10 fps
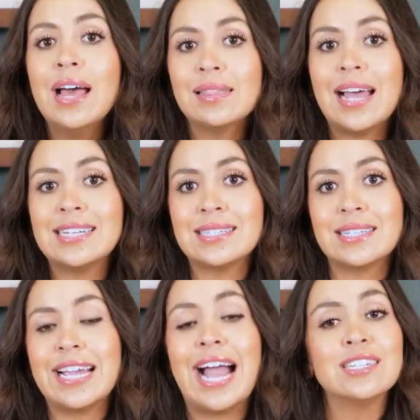
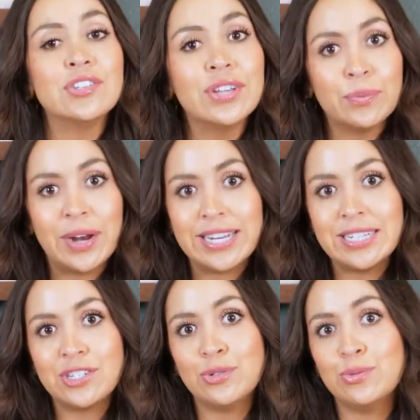Lastly, as you get ready
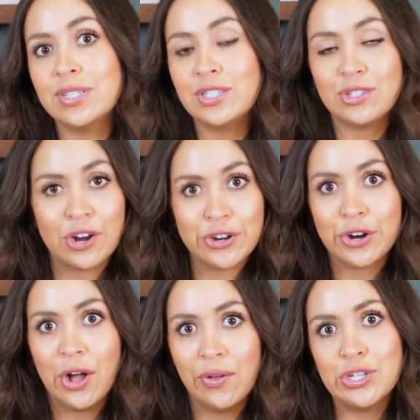to start your
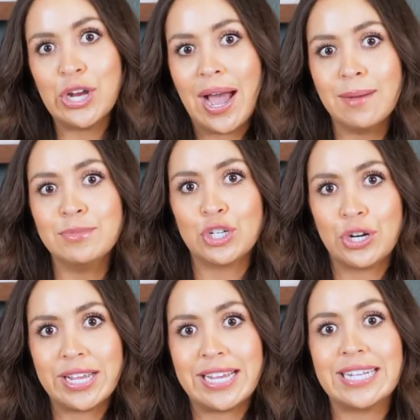college app
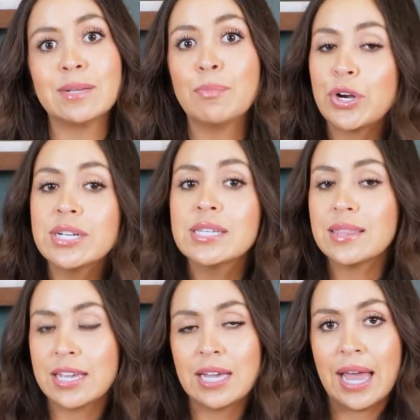journey, it's important to
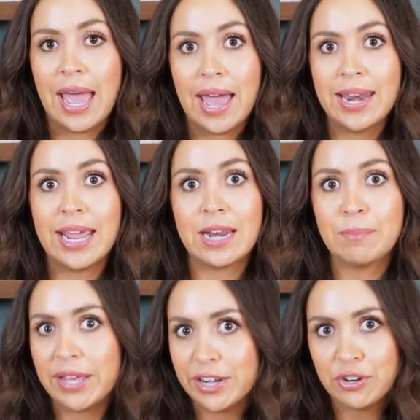think ahead and
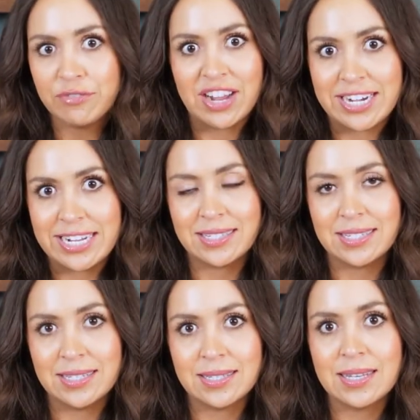plan your finances.